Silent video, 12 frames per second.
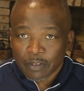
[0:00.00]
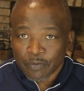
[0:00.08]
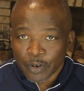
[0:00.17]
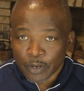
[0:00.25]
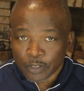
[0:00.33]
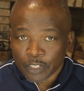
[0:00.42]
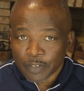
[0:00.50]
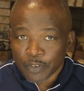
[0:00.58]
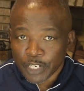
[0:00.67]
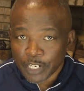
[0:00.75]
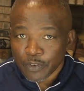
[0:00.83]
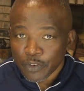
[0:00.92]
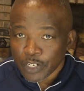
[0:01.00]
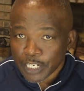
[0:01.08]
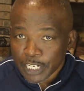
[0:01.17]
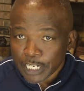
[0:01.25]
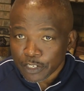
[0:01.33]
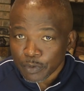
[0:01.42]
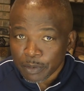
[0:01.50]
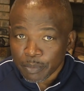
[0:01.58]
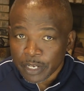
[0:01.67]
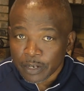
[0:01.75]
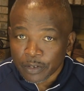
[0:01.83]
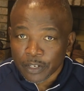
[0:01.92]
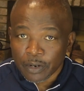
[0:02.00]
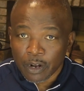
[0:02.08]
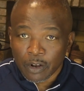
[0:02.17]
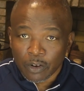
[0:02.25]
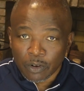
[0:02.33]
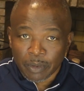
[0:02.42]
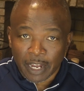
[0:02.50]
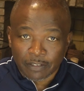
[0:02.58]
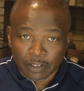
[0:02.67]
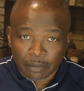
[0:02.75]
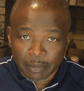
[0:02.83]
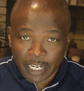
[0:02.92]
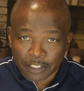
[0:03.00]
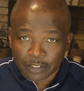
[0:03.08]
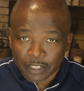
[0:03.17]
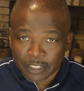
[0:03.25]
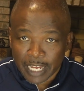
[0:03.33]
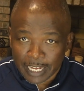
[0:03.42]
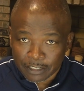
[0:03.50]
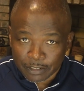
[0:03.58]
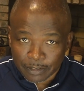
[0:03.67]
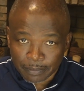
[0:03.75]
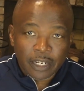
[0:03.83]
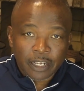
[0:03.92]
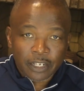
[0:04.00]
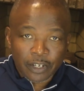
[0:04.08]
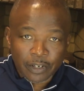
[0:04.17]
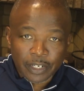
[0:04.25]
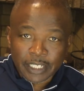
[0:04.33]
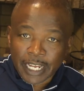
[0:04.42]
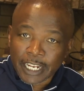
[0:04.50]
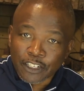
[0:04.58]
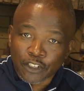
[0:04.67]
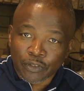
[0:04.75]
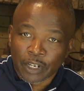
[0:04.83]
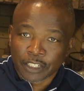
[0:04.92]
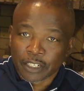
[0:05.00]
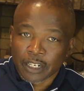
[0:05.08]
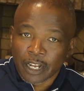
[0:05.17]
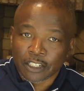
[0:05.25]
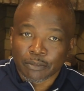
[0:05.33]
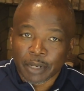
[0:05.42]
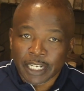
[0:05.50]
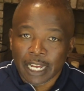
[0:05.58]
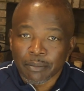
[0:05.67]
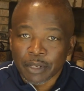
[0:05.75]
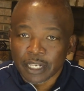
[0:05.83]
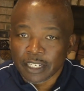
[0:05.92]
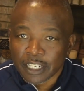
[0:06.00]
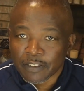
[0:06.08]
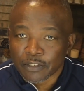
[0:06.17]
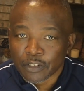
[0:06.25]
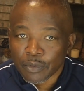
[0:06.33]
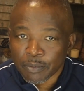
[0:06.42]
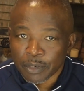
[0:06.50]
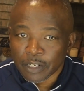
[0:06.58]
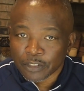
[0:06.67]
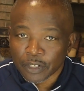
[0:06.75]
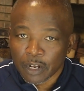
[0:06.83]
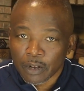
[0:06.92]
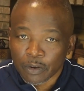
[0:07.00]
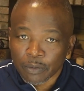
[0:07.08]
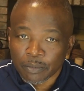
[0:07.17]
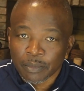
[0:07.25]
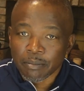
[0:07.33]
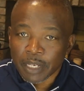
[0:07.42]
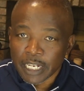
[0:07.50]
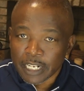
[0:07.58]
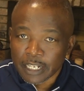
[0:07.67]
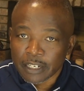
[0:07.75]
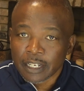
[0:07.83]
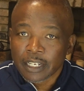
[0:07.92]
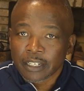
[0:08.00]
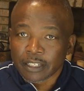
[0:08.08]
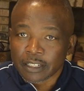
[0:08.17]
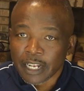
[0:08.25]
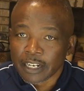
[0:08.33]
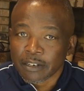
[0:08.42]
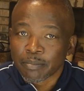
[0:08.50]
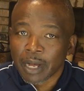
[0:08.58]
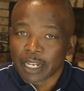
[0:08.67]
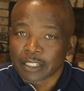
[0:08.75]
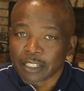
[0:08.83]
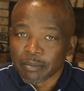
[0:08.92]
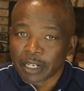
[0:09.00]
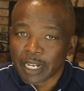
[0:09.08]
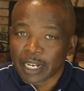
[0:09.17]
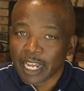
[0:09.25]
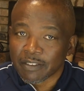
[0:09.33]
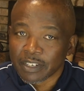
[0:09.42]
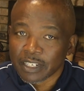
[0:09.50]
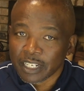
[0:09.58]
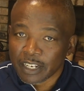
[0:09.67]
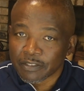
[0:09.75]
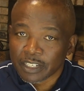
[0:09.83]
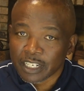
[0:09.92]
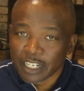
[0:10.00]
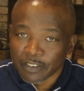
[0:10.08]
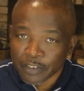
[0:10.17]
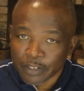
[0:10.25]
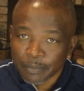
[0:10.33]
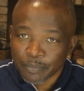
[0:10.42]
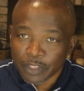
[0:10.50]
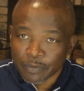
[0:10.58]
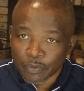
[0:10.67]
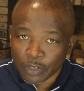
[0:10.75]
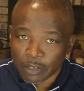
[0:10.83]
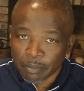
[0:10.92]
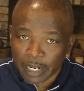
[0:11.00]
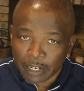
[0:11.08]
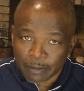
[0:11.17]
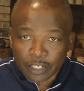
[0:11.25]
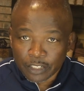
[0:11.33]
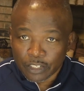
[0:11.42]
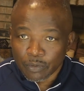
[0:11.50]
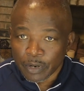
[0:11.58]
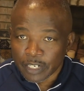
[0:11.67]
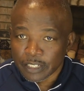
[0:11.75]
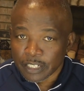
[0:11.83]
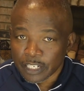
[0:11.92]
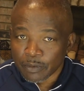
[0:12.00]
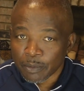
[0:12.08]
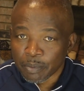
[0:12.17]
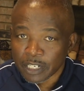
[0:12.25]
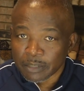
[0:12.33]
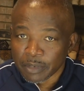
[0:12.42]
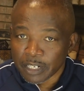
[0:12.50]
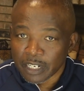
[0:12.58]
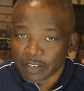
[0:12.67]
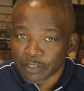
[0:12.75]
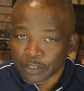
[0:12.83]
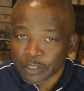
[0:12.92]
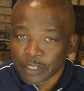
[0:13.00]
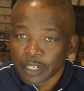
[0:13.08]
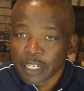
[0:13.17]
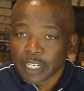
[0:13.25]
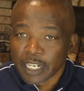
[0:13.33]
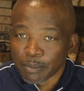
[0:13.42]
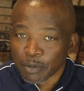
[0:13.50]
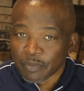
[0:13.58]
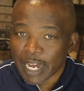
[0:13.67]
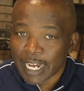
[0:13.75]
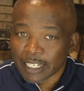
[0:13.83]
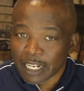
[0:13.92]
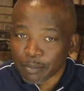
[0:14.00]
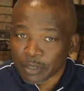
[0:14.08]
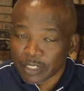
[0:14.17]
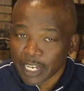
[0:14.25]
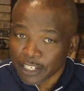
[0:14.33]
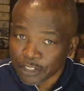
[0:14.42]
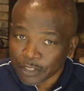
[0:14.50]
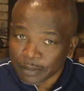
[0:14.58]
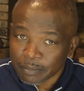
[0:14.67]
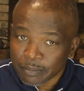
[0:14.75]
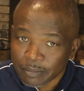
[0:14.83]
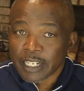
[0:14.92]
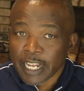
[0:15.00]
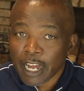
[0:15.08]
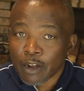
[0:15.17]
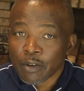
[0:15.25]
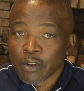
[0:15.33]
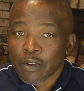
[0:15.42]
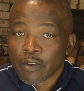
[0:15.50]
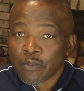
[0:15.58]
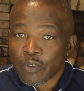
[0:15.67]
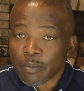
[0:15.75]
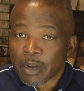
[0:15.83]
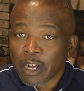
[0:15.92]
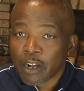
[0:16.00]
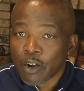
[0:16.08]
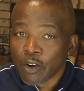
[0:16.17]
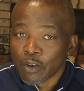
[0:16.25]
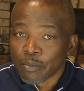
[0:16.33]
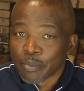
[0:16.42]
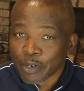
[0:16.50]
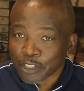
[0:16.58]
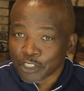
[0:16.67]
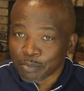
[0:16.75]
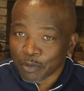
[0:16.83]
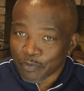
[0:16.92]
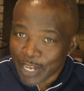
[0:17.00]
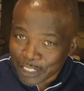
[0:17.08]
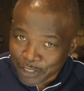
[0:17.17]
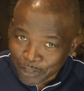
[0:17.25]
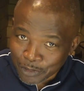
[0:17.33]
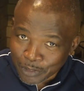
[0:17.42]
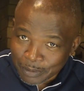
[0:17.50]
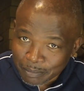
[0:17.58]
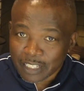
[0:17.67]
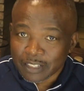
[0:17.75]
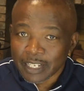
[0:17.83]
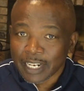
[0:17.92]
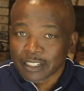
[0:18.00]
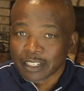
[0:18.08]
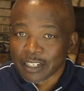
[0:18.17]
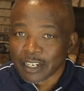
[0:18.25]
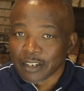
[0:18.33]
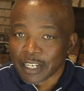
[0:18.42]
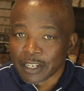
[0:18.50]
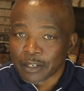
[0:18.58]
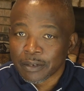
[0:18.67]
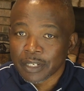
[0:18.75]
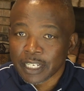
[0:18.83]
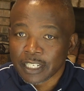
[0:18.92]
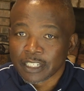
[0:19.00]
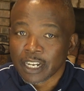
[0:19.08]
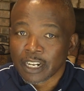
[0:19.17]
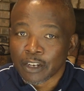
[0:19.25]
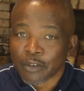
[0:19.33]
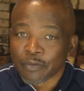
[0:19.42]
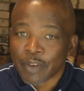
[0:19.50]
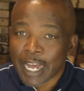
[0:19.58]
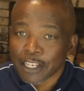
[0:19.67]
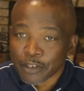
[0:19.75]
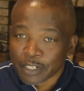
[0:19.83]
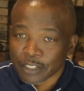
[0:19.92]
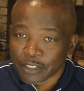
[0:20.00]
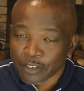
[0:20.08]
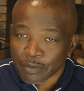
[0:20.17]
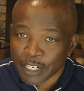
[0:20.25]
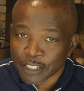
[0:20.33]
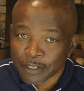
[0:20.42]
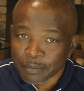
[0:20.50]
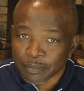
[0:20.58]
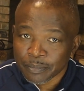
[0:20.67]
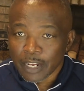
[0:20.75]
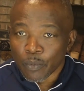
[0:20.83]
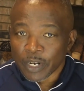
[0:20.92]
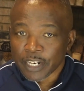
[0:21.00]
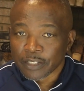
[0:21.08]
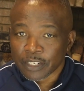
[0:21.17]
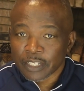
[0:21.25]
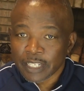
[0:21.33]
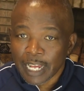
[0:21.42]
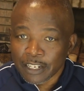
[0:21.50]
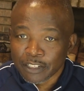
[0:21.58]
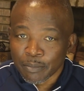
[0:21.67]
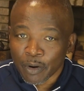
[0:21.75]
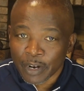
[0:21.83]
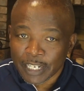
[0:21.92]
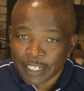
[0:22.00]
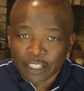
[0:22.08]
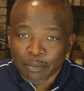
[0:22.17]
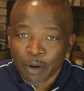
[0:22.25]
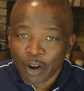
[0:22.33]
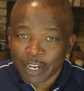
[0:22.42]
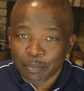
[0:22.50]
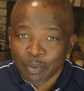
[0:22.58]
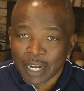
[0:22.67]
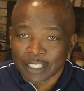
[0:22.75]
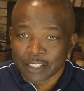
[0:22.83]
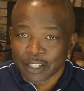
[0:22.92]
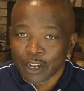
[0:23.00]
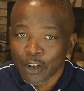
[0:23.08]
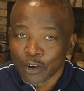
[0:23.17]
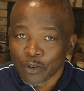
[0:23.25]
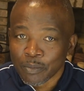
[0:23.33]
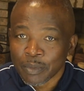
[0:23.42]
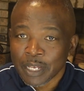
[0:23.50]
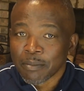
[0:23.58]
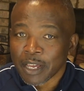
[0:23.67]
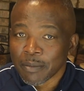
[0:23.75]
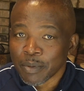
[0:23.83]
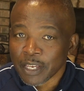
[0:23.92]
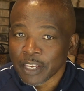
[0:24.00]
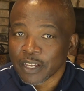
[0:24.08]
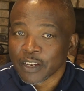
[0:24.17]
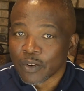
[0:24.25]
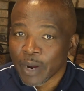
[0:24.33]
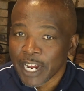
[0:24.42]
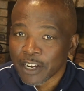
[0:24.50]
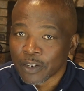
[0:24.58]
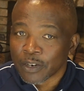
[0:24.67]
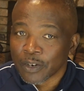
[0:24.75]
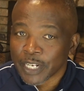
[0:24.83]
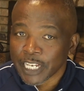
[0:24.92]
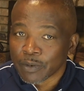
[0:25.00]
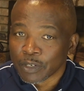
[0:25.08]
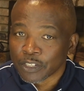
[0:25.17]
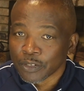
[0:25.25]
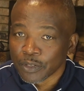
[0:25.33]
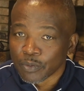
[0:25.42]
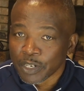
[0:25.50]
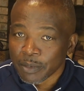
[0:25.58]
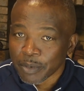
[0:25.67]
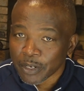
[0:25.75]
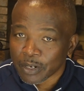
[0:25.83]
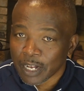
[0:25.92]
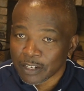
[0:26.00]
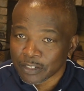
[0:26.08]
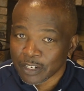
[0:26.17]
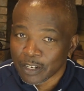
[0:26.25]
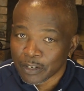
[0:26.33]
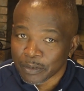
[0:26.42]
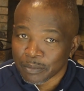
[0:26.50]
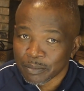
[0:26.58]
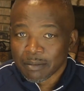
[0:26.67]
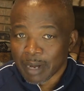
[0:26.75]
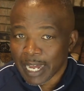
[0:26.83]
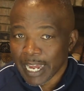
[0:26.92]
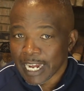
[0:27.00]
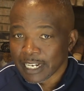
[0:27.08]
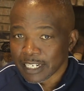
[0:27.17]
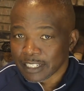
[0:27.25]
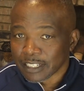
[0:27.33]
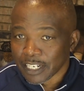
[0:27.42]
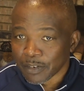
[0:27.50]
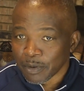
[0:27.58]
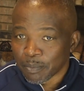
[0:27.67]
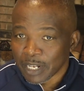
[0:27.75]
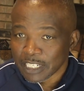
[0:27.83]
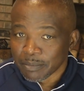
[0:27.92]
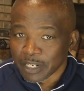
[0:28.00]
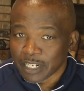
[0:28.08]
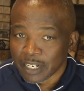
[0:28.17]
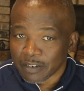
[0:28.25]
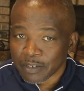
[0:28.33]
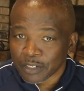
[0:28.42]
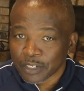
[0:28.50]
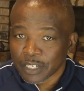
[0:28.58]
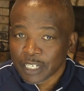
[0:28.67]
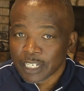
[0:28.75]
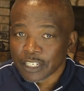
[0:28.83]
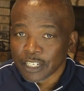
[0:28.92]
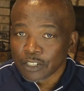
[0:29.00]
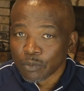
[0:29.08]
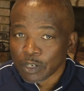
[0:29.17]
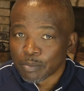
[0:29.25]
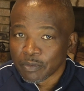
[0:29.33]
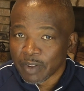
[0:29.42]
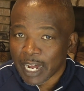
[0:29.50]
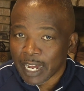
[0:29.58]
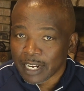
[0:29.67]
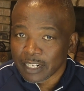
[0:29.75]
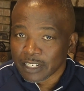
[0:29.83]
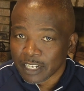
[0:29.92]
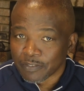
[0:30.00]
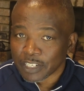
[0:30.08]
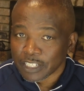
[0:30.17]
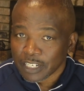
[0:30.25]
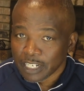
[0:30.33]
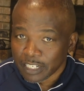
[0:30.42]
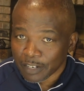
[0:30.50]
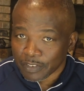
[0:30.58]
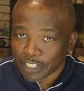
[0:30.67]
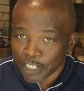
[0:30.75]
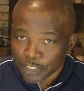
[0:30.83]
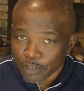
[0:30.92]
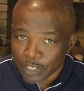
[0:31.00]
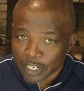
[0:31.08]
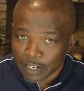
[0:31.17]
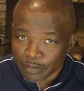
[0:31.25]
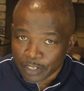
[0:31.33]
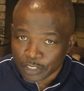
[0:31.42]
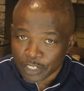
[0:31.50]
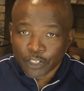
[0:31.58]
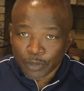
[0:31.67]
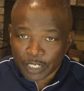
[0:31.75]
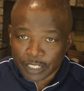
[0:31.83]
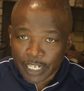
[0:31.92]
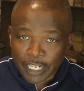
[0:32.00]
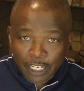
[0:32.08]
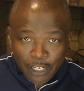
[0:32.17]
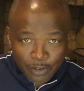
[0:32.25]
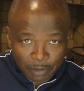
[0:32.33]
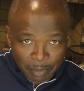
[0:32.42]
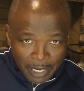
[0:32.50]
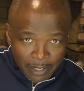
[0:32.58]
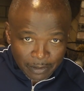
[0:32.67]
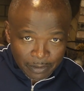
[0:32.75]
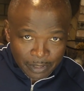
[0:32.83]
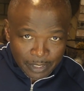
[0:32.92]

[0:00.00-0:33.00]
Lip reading: First, if you need to rebuild your home after a major disaster, current day construction costs may not be enough to rebuild your home, meaning the standard policy may not have enough to cover the full amount. This is where extended replacement coverage can provide that protection. Now, for my home purchase professionals, the second scenario is the loan value consideration. Now, when there's a seller's market, the market price of the home may be greater or equal to the rebuild cost of the home. By adding extended replacement coverage, this will provide enough additional coverage to exceed the loan amount